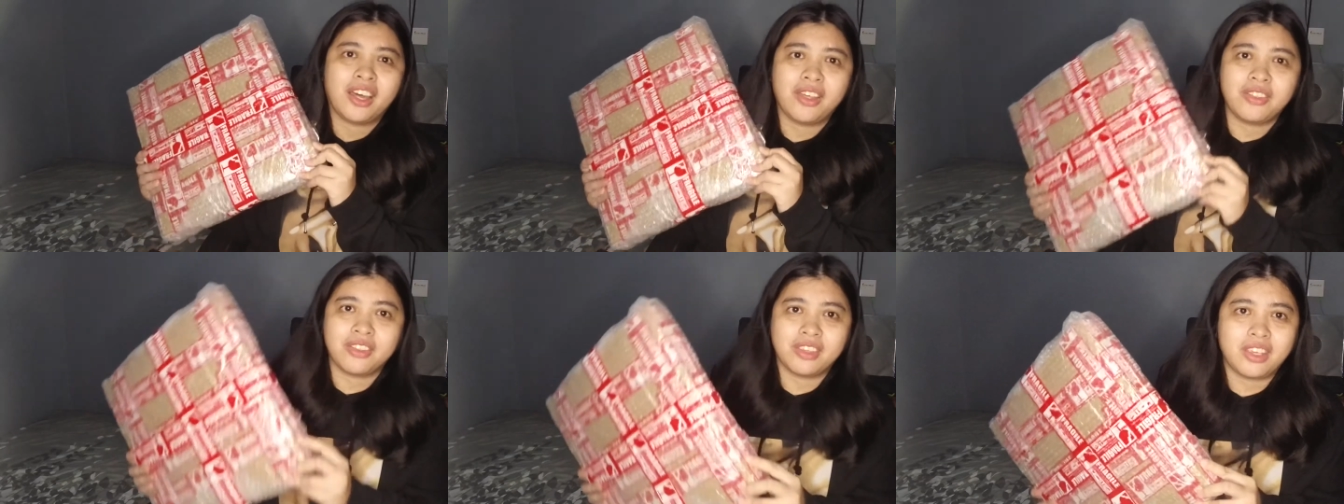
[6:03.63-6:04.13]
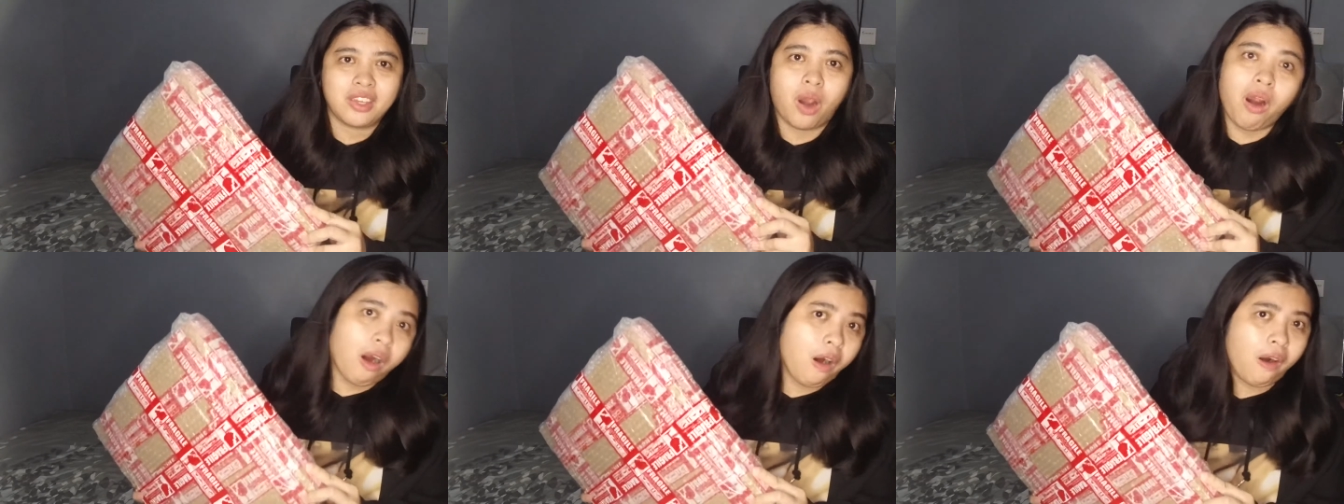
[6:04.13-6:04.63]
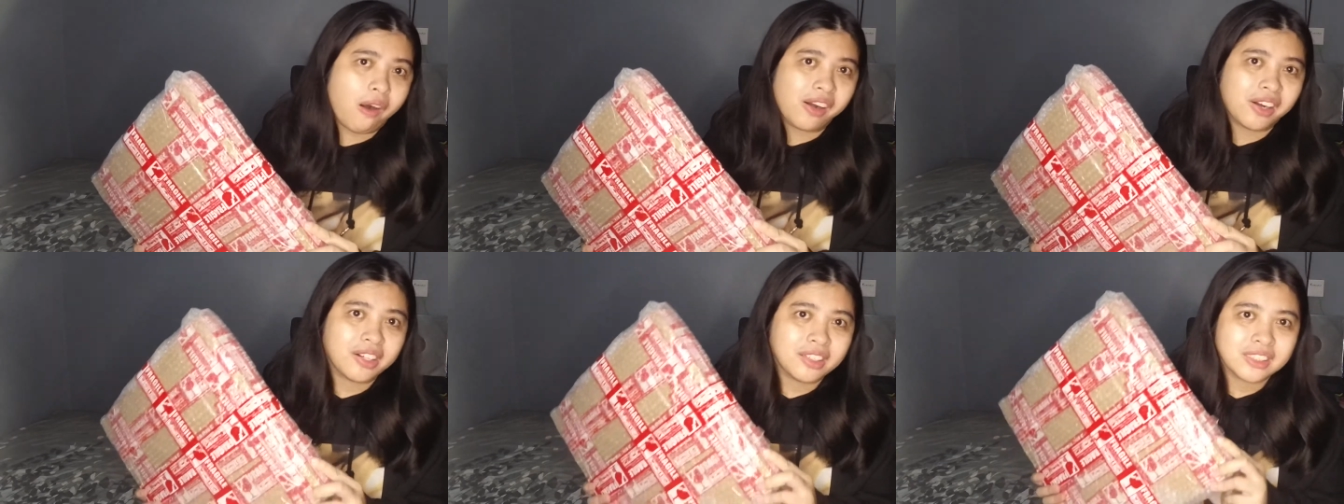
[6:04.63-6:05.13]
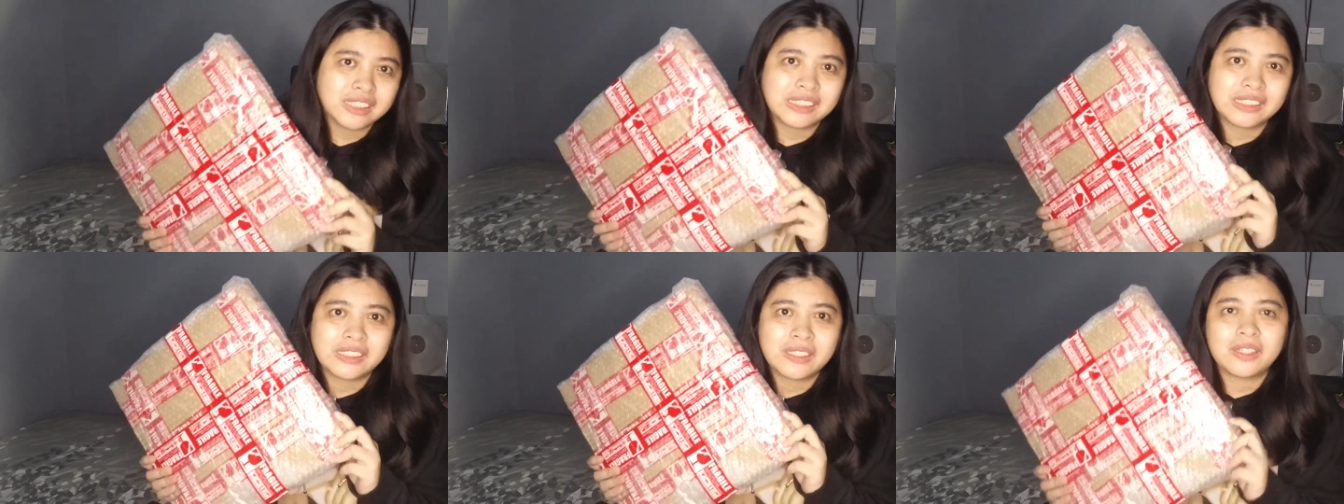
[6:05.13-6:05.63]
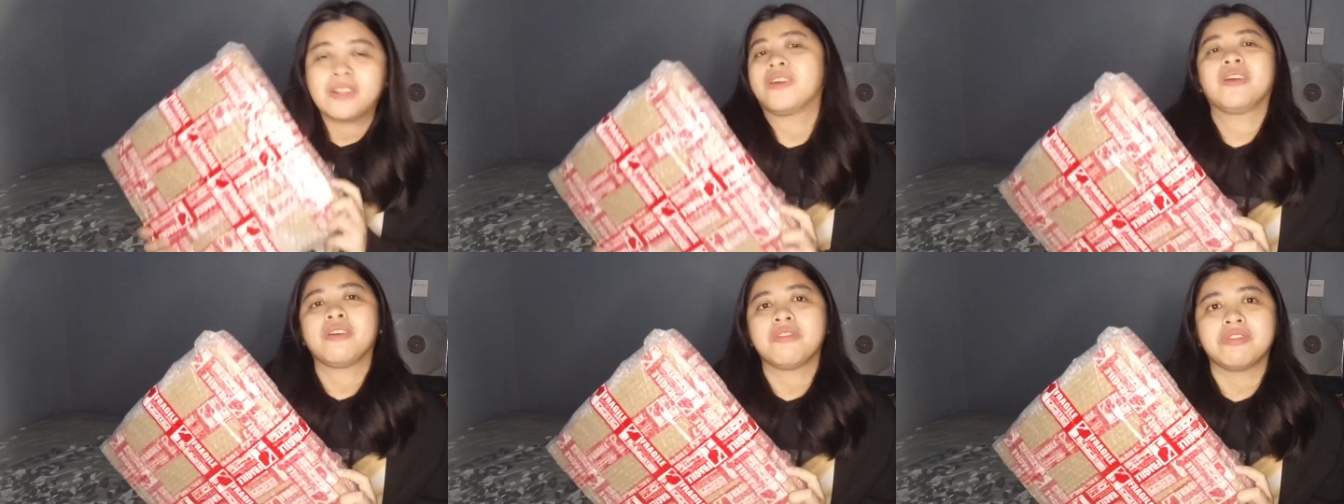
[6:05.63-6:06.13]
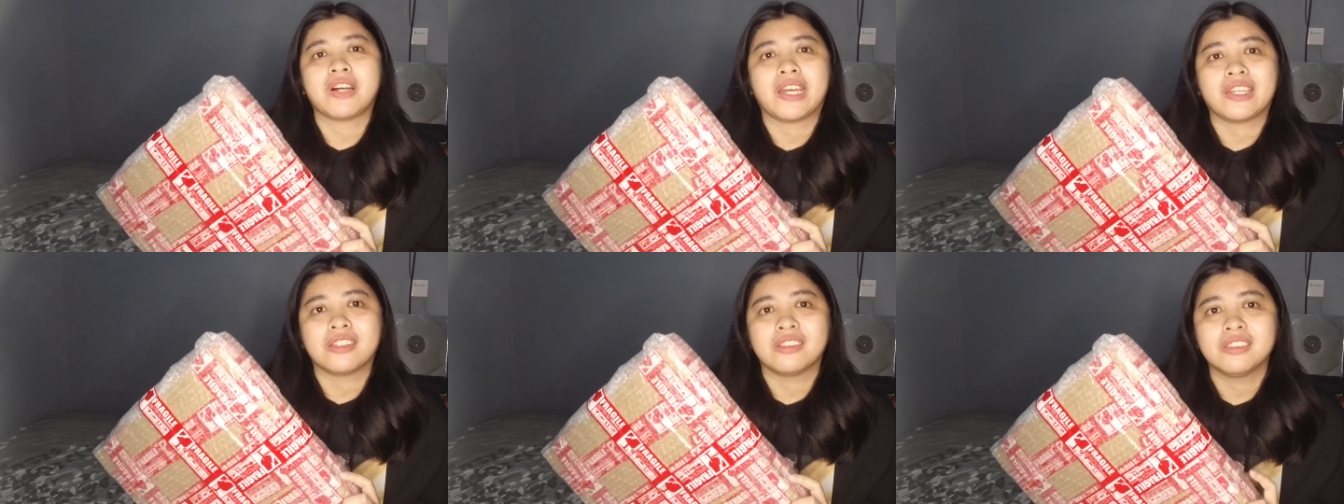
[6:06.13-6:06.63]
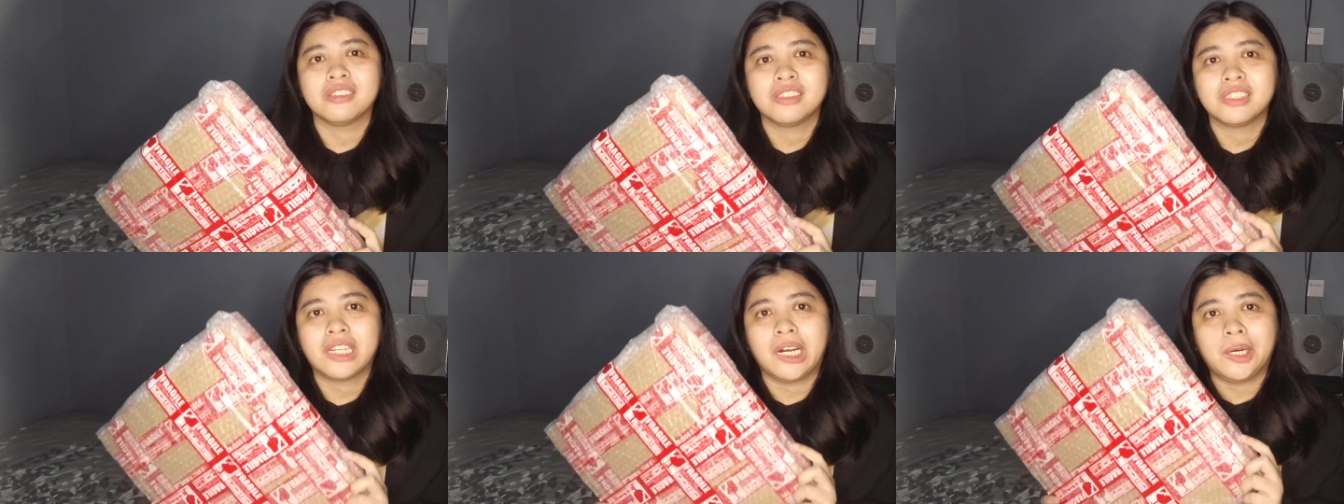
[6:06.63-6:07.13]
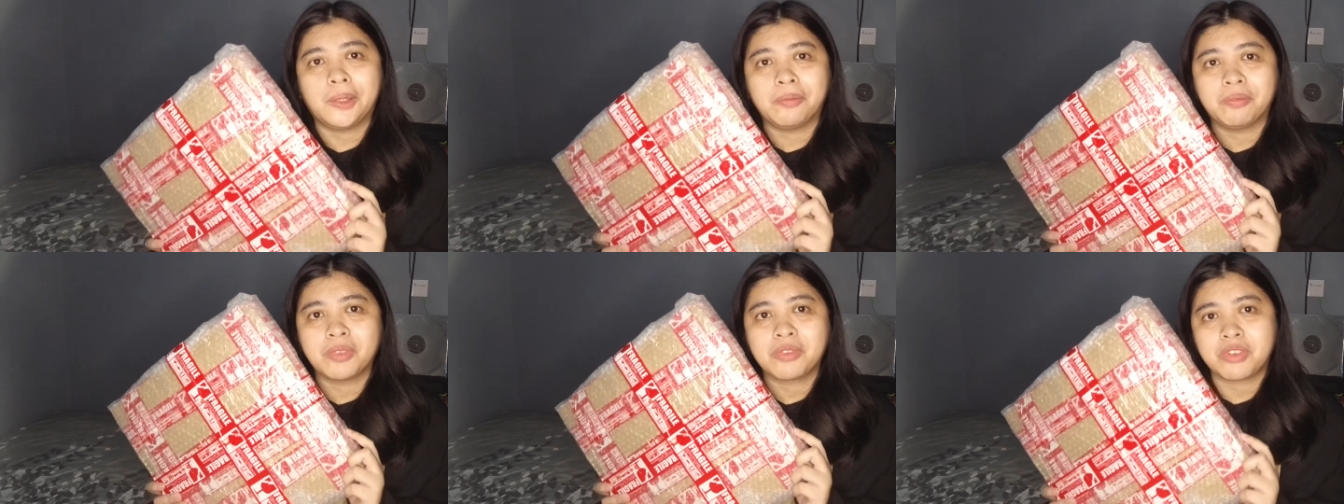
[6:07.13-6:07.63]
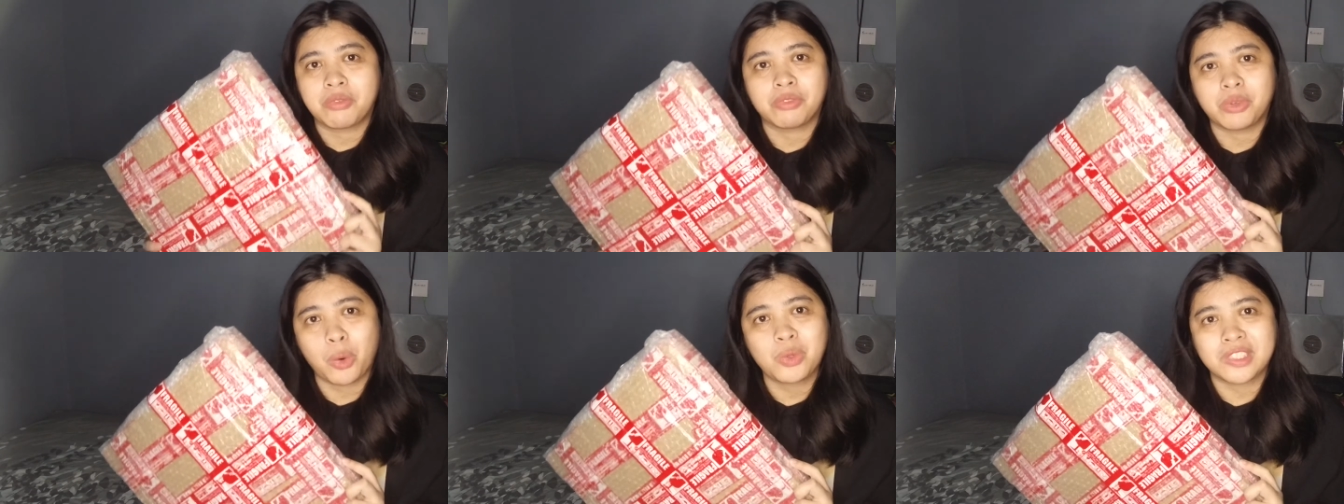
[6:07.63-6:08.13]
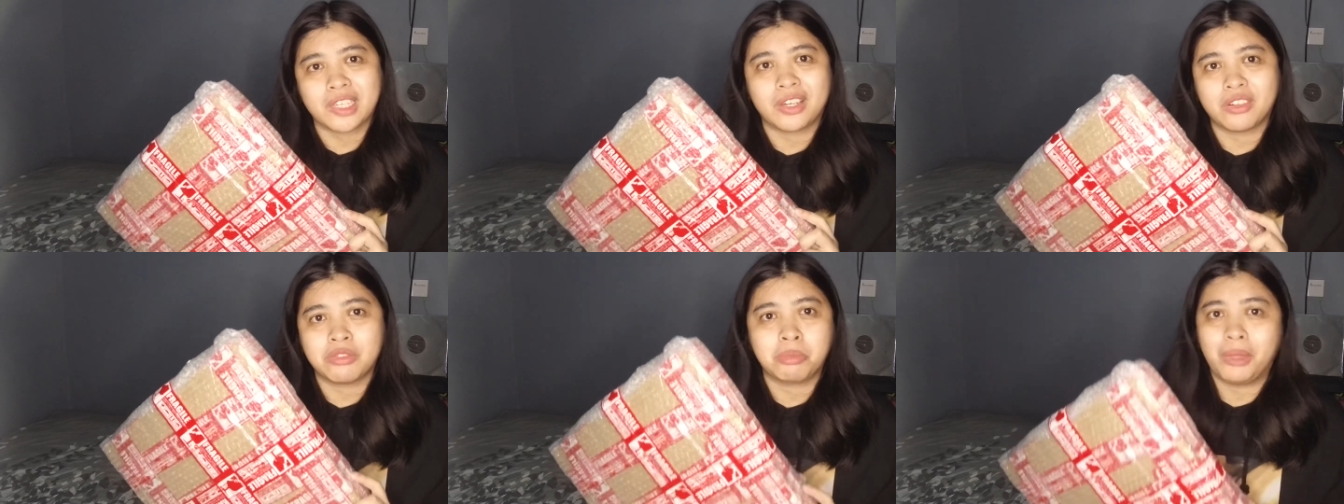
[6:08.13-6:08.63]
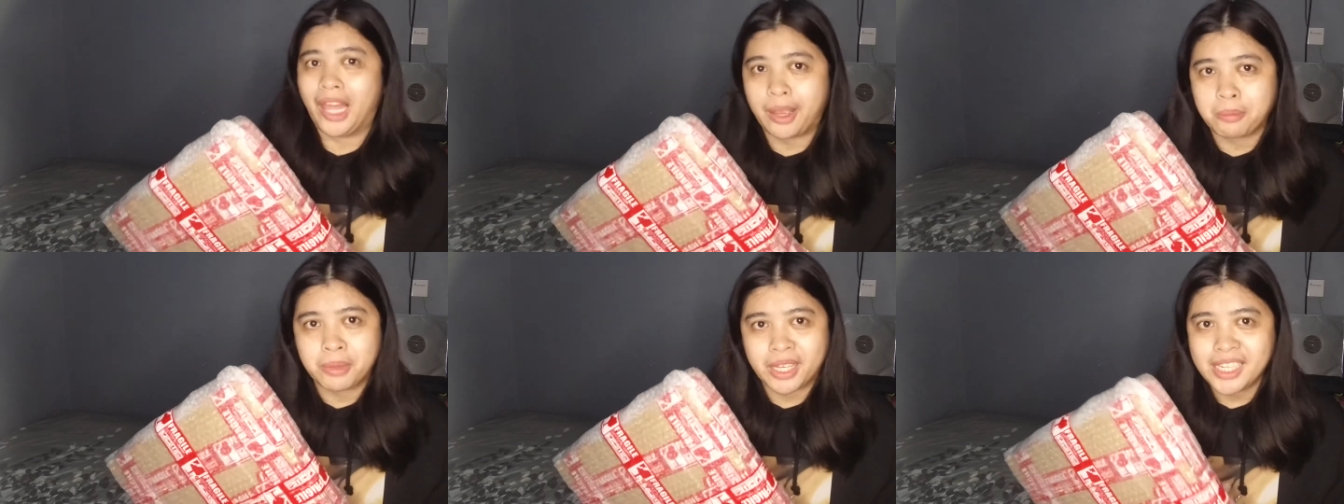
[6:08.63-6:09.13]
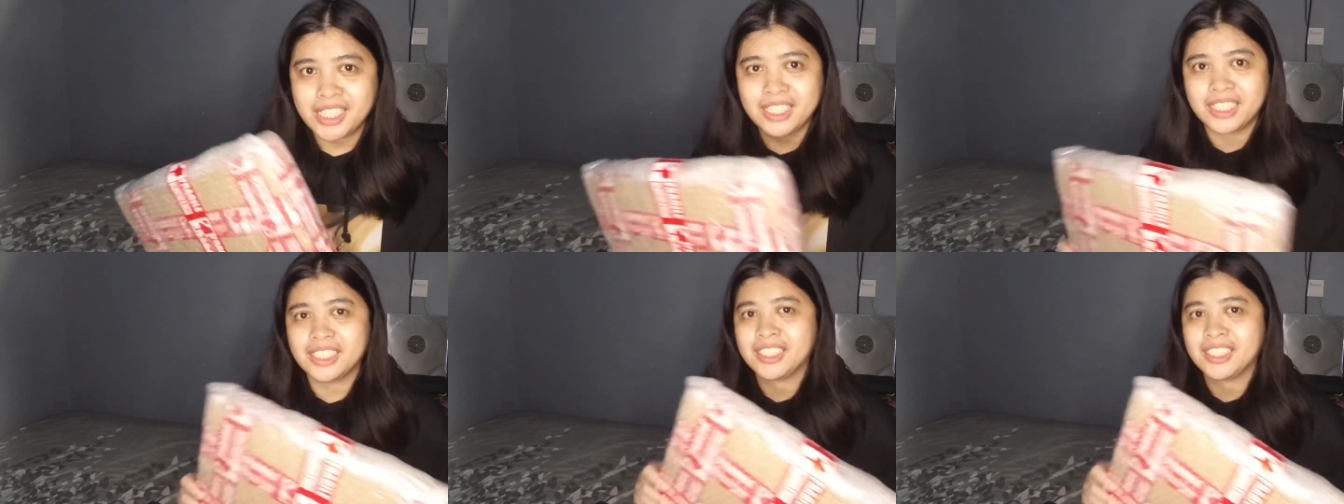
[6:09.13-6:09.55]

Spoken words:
the R vinyl from Rosé of Blackpink.